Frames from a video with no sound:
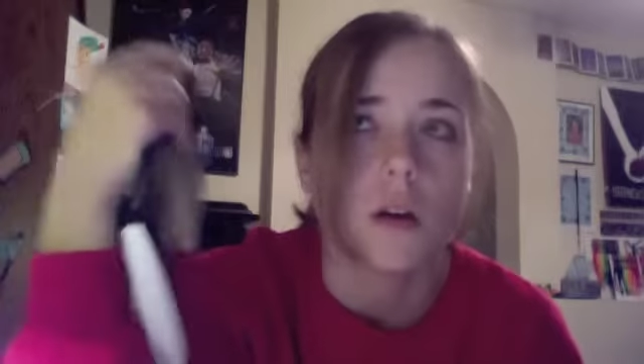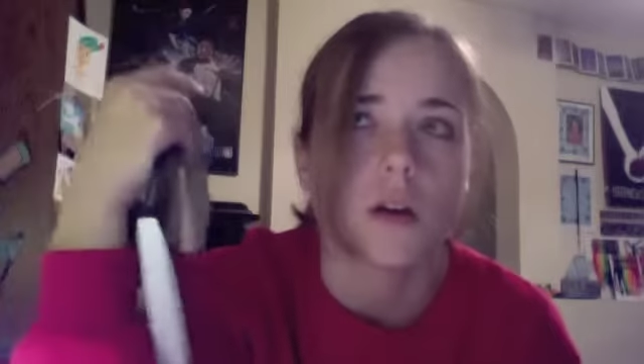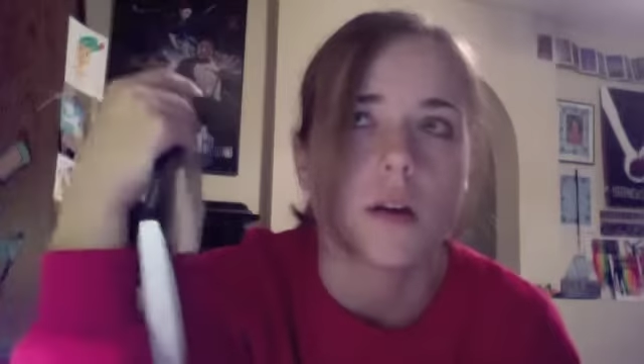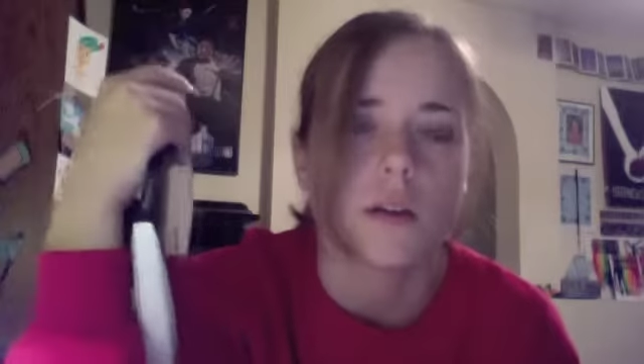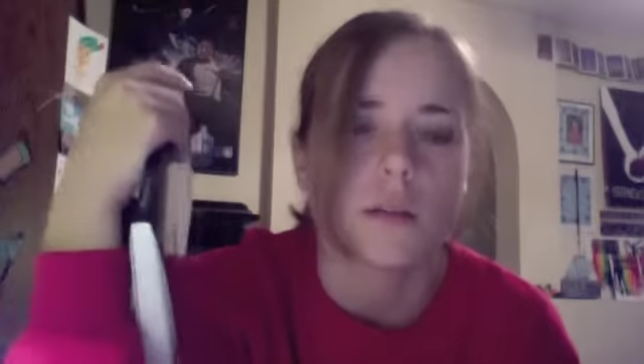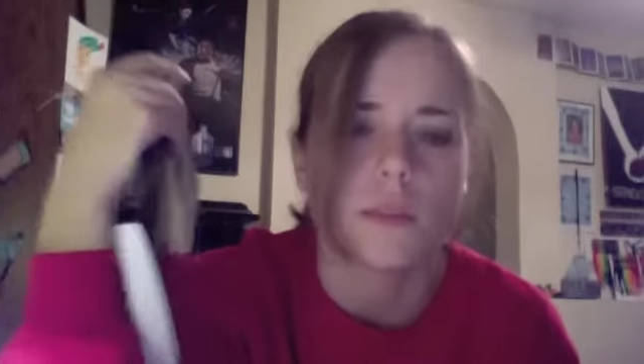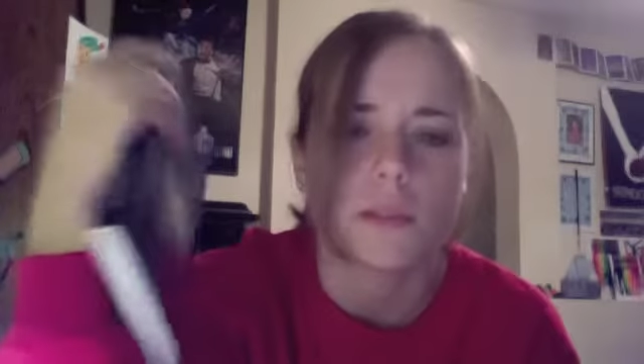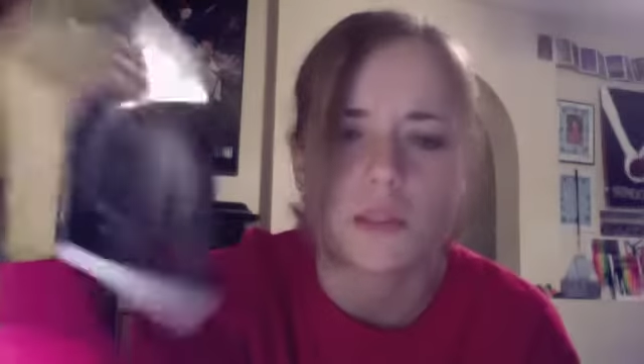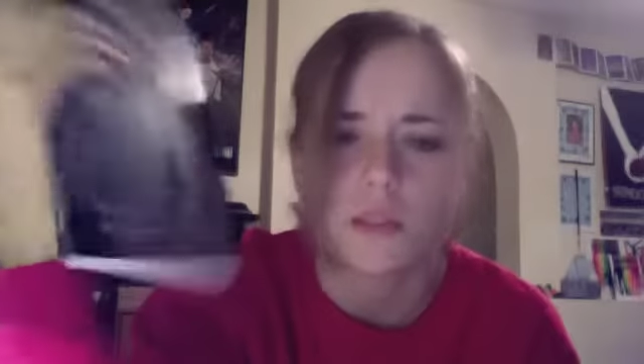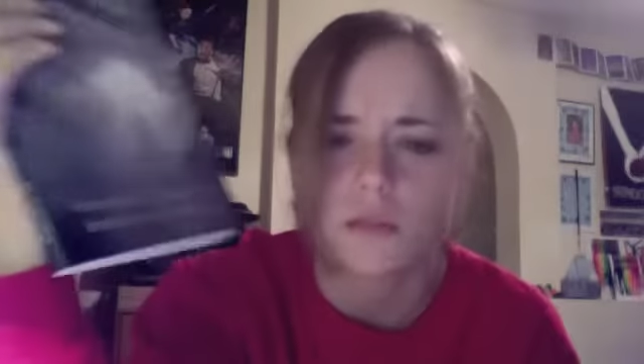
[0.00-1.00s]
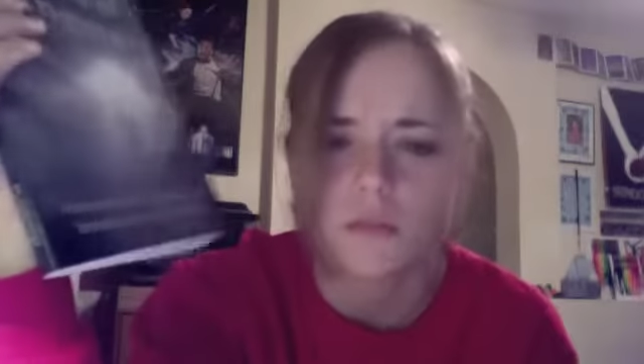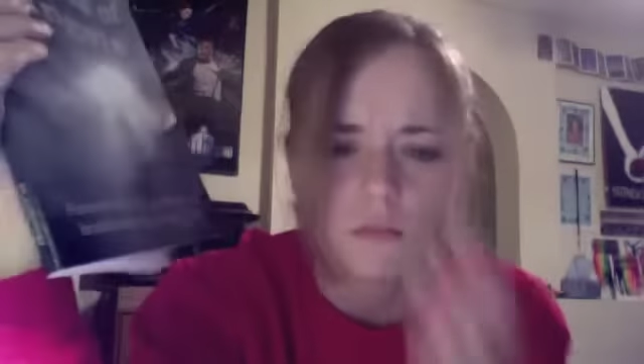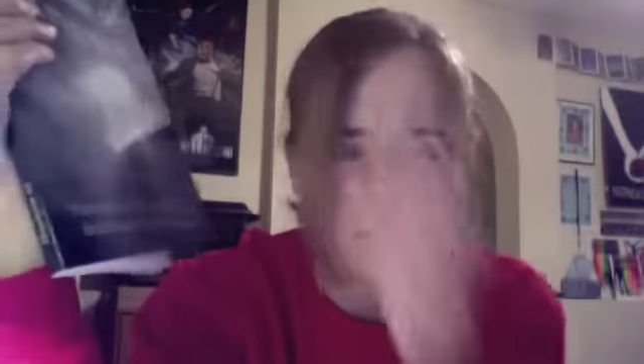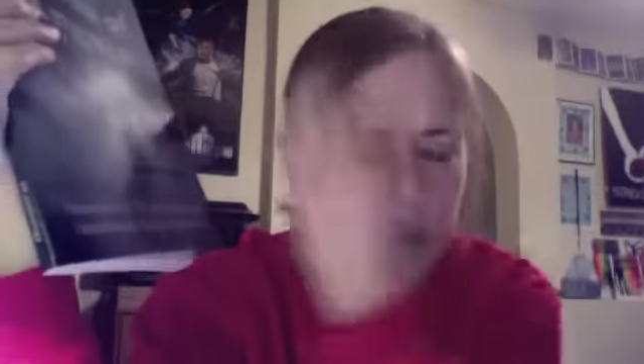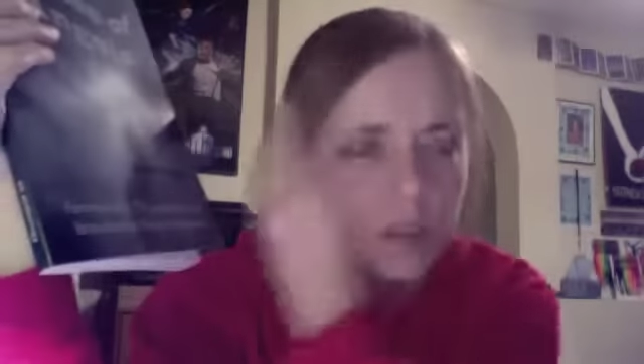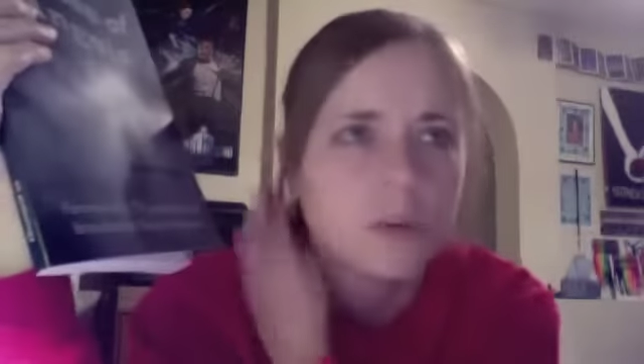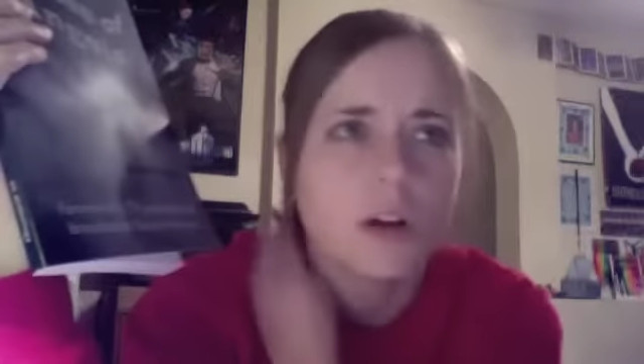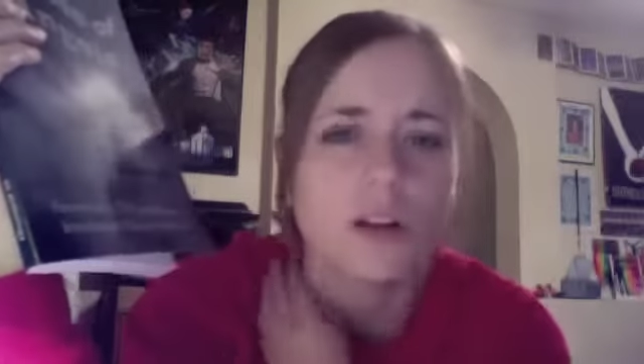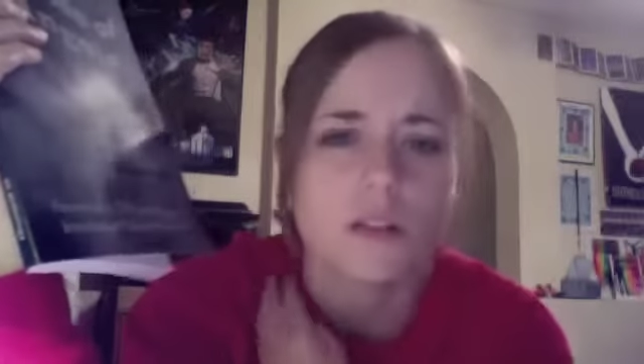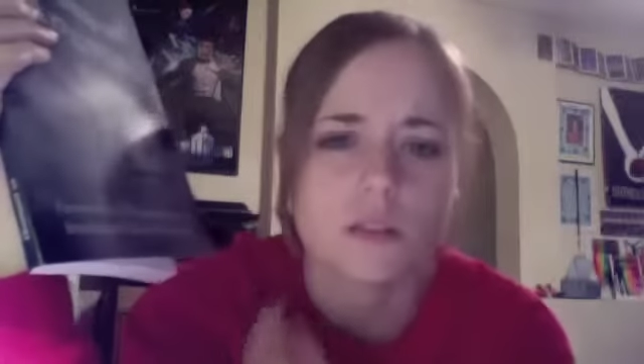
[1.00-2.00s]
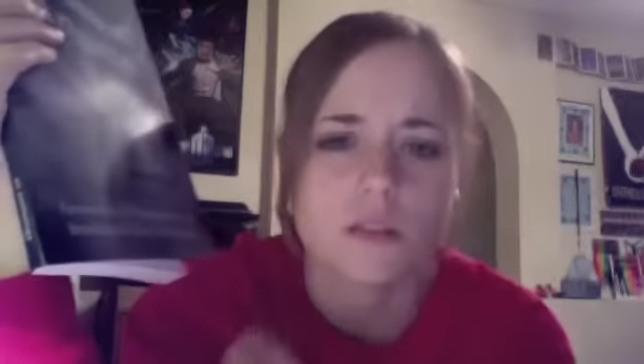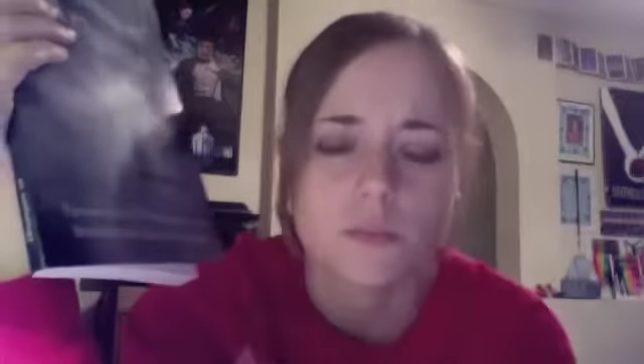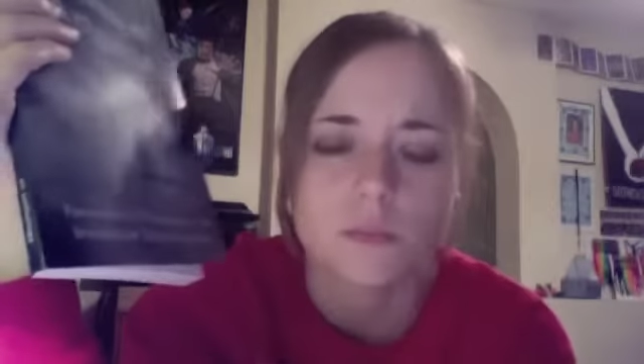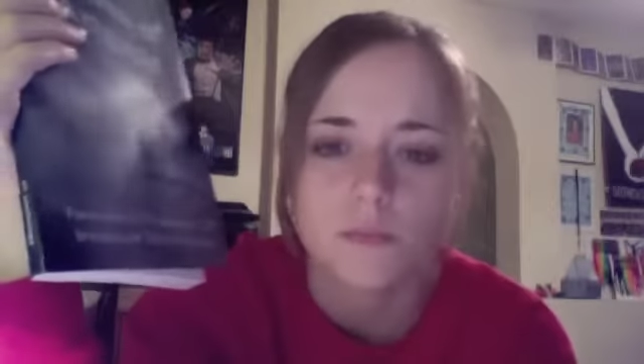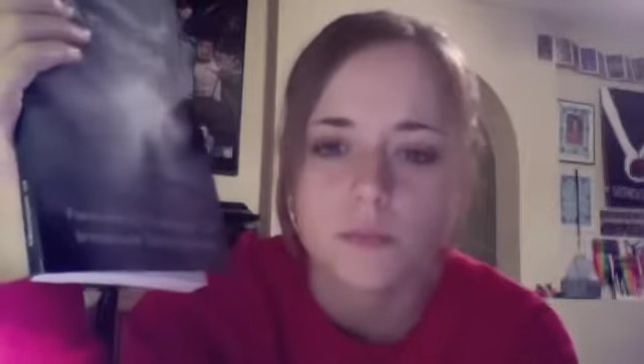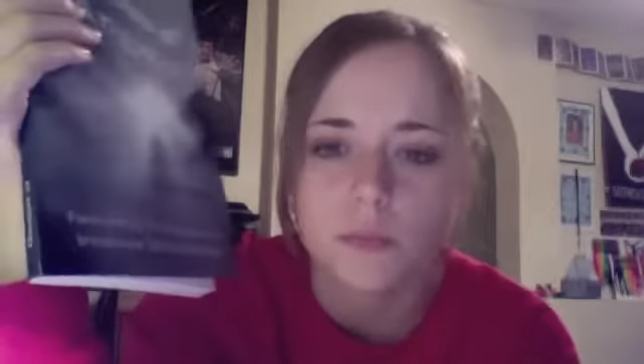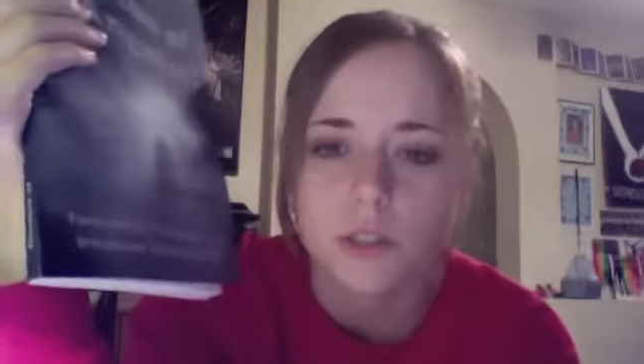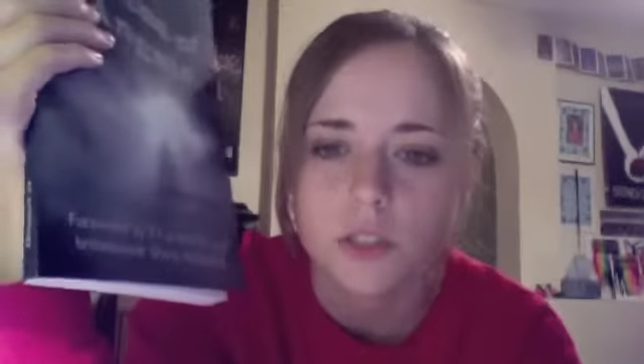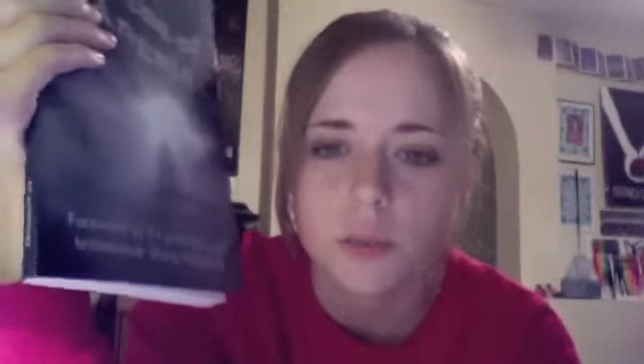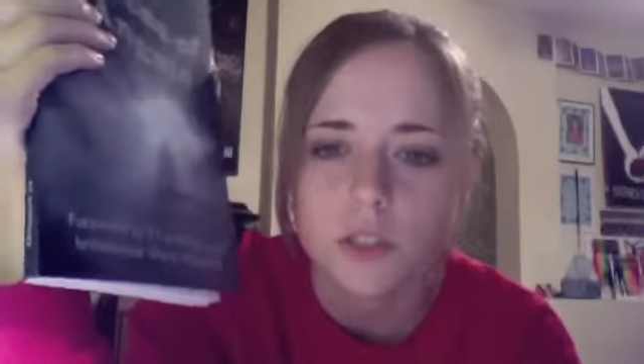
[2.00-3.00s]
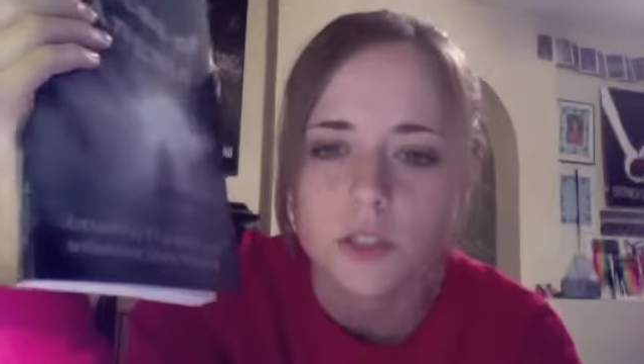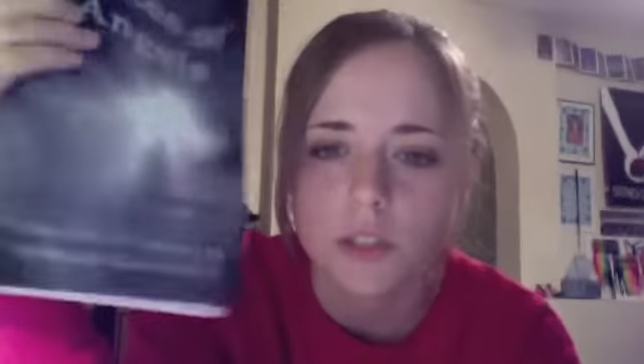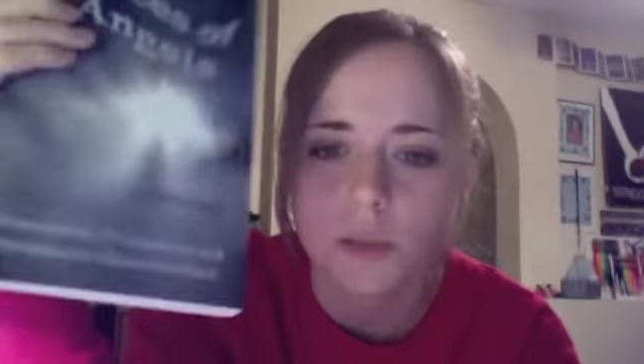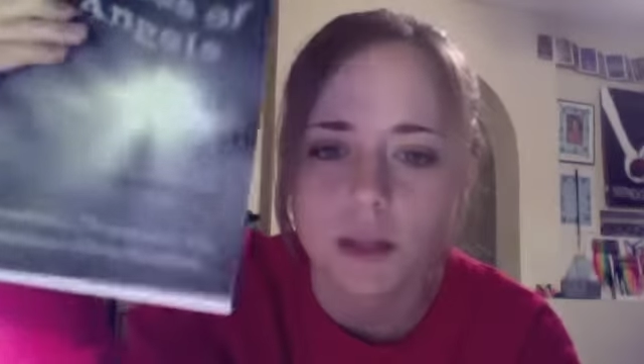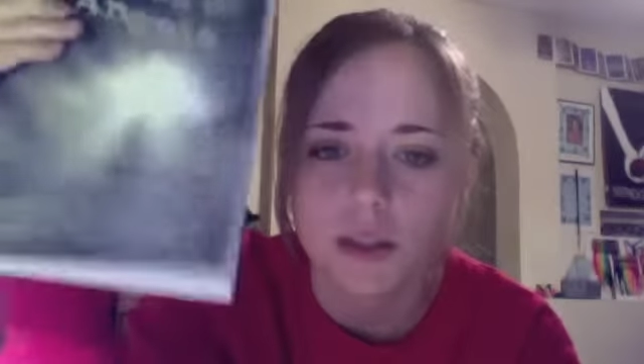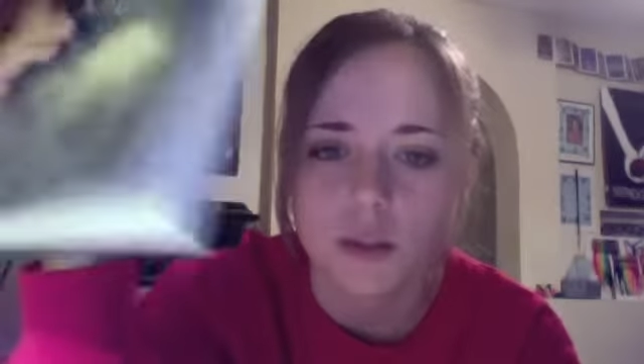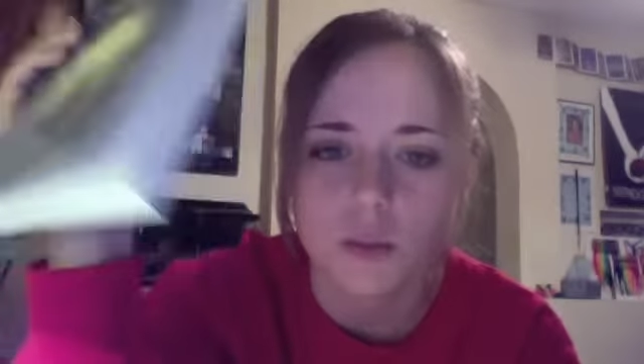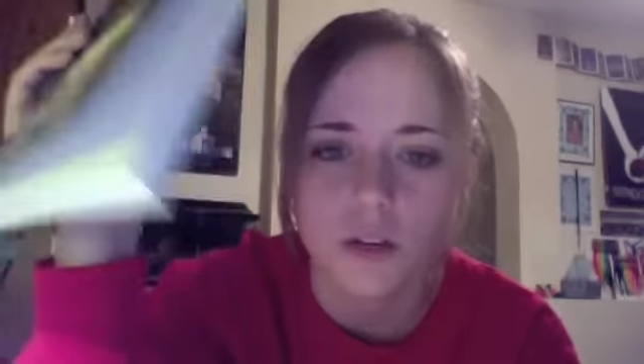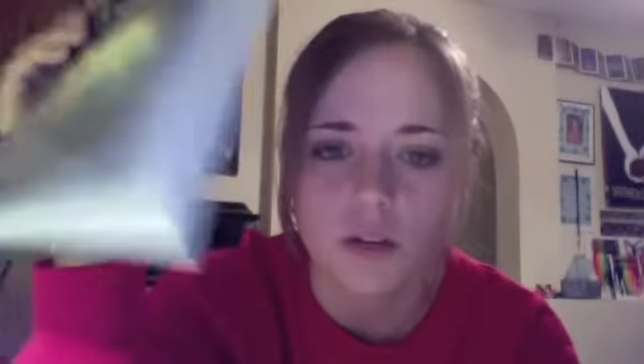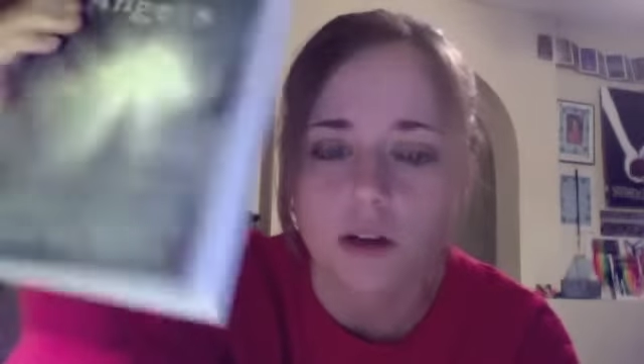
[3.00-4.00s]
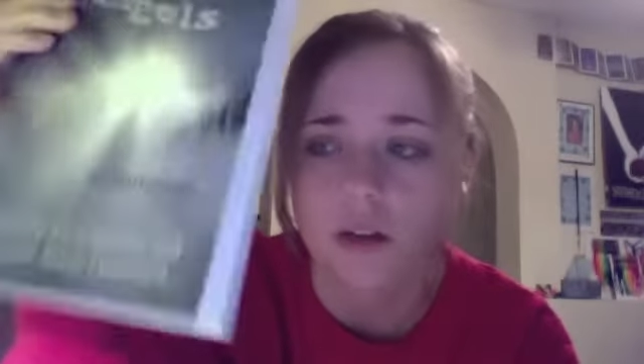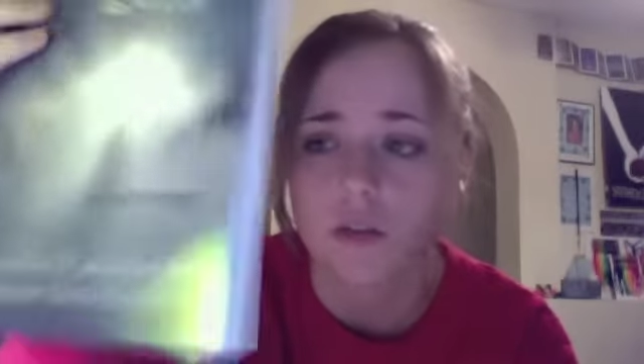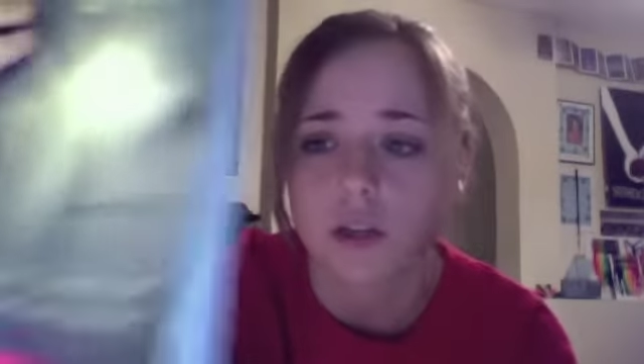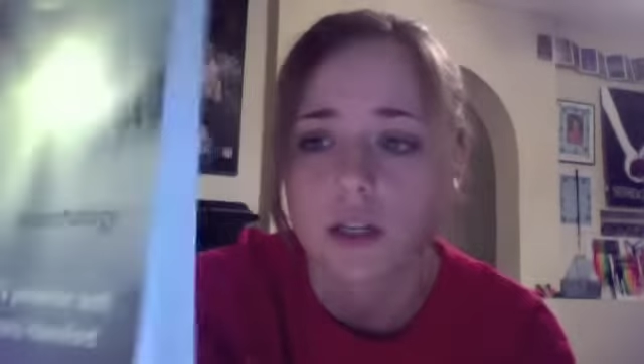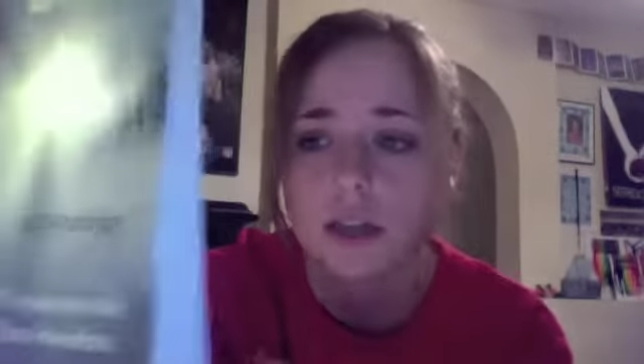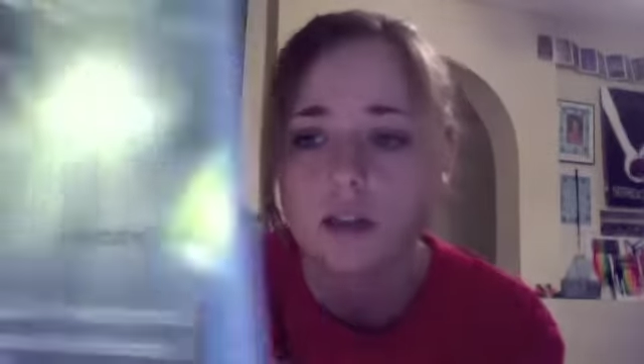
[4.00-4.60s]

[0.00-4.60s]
Um, there's somewhere else. There's somewhere else you can buy it too, but I, I forget.